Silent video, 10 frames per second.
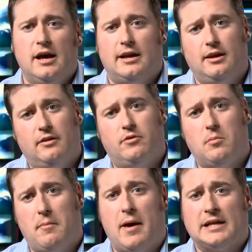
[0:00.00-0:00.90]
I can give them
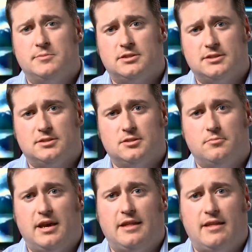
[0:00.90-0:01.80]
a Maximus
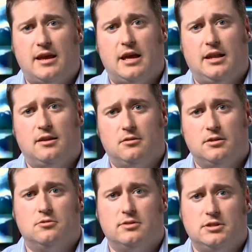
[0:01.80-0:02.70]
system and they can
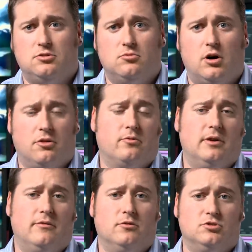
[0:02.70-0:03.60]
literally do all
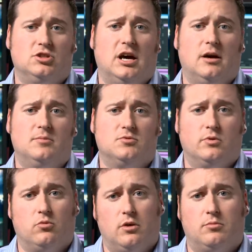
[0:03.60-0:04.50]
three of those jobs
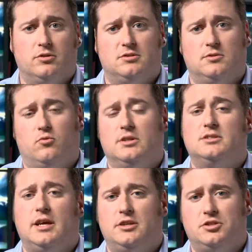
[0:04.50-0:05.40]
with one person, one
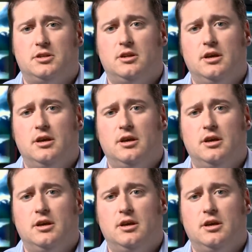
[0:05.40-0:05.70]
station.